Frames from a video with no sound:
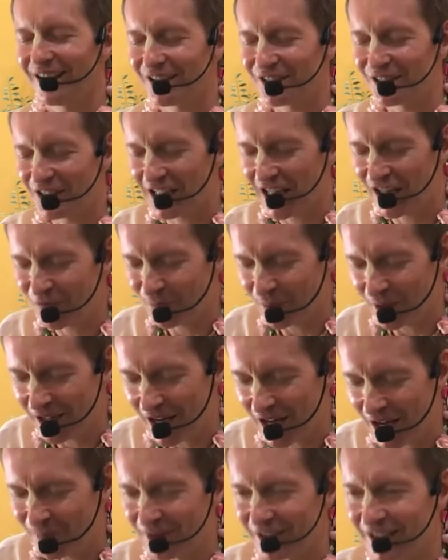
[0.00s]
she gave
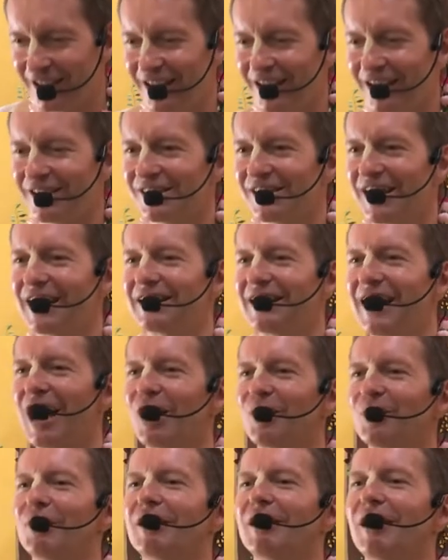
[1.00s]
pranam and sat
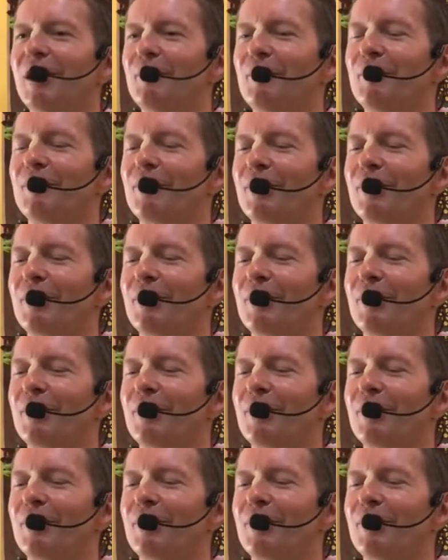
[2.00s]
down with him.